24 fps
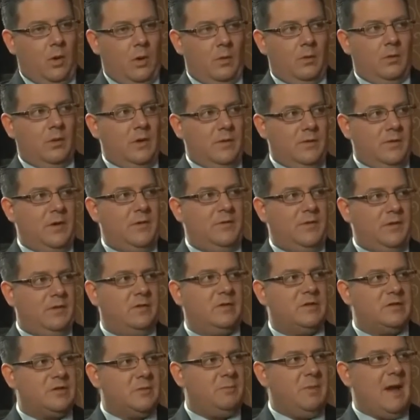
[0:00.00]
what if, if
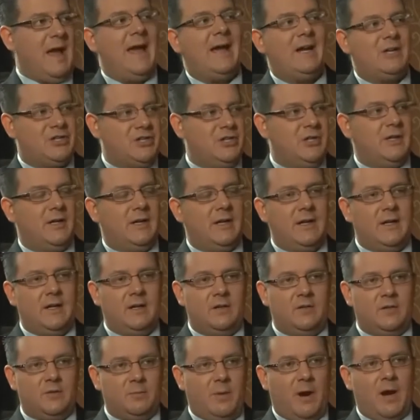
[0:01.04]
he's such a passionate and
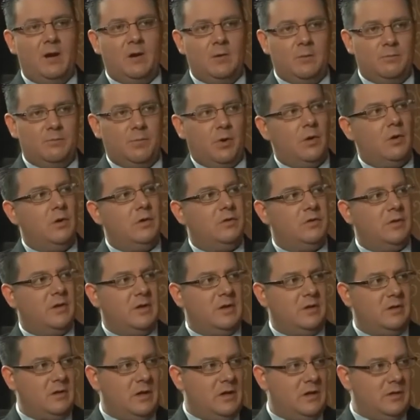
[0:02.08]
inspired person,
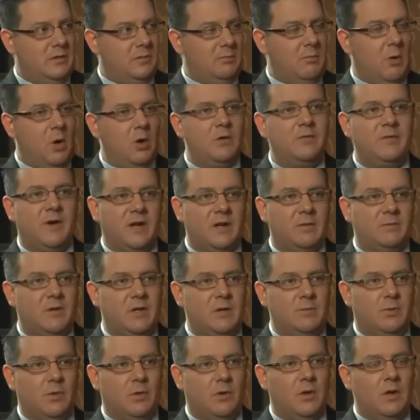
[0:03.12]
and he's, and he's motivating
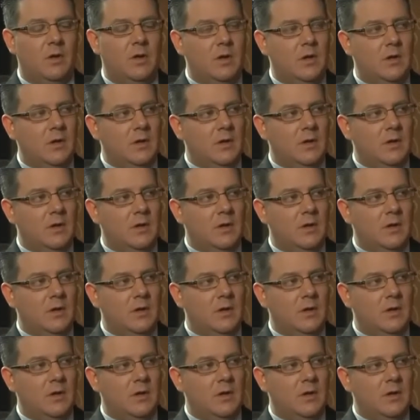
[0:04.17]
people?